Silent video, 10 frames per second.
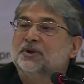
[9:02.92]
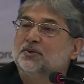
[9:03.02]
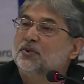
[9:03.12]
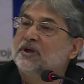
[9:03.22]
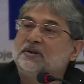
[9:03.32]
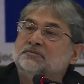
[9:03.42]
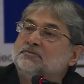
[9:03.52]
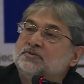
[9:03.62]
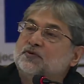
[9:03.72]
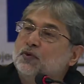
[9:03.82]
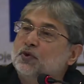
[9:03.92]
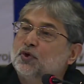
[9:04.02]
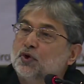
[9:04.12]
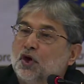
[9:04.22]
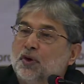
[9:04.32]
between
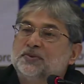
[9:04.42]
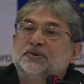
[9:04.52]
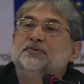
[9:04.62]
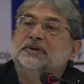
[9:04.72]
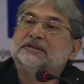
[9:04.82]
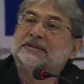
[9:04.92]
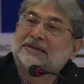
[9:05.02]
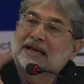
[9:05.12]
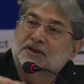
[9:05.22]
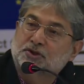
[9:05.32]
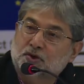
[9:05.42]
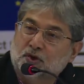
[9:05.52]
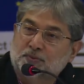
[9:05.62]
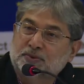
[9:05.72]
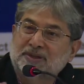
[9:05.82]
food crops versus cash
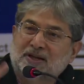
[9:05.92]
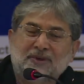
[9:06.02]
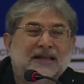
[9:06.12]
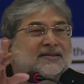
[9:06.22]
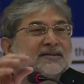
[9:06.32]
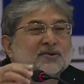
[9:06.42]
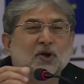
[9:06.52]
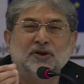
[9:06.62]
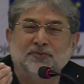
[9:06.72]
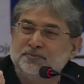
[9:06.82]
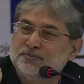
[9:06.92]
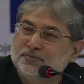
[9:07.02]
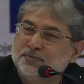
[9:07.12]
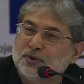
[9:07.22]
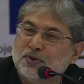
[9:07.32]
crops. Now, that's not a,
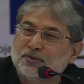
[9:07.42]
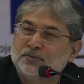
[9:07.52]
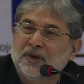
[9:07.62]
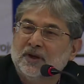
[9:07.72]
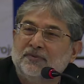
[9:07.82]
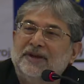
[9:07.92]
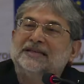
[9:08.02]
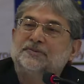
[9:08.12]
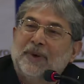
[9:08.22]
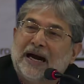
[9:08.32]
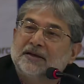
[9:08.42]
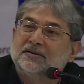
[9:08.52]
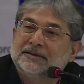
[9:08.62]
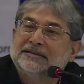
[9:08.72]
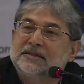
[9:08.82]
very
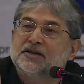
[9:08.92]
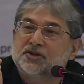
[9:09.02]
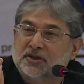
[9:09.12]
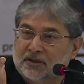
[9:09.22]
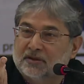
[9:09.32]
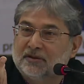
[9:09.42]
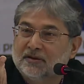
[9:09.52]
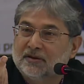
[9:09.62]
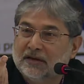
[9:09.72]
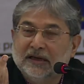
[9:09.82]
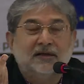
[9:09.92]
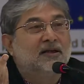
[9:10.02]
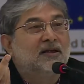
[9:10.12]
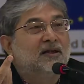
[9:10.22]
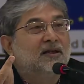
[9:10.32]
smart distinction, right?
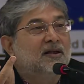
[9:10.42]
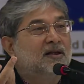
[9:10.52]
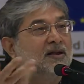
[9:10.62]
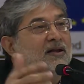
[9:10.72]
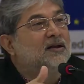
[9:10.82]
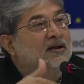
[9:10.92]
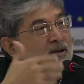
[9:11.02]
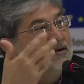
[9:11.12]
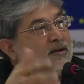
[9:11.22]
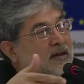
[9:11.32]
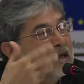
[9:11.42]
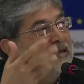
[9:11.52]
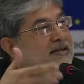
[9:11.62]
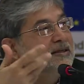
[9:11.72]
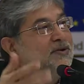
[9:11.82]

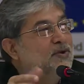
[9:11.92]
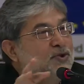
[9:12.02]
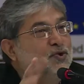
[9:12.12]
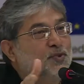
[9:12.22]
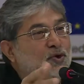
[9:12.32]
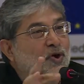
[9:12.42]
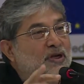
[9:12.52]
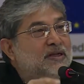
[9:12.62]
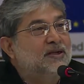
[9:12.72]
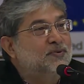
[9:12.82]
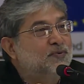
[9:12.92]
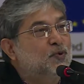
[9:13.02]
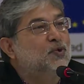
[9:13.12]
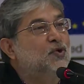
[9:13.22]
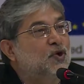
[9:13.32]
Ideally, one should be calling it
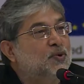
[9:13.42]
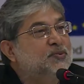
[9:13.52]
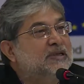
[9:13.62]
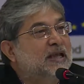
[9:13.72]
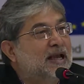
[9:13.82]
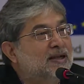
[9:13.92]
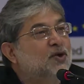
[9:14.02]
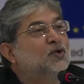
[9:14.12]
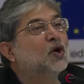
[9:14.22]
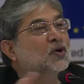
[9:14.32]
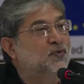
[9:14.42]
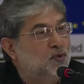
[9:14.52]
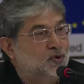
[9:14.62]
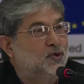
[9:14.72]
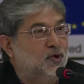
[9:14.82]
food crops and
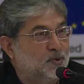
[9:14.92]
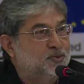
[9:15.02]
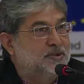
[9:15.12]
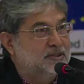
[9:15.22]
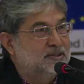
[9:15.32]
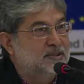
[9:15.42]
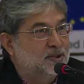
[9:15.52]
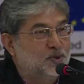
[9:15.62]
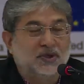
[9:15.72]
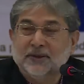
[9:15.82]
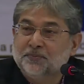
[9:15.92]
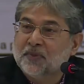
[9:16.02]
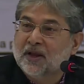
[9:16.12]
non-food crops, okay?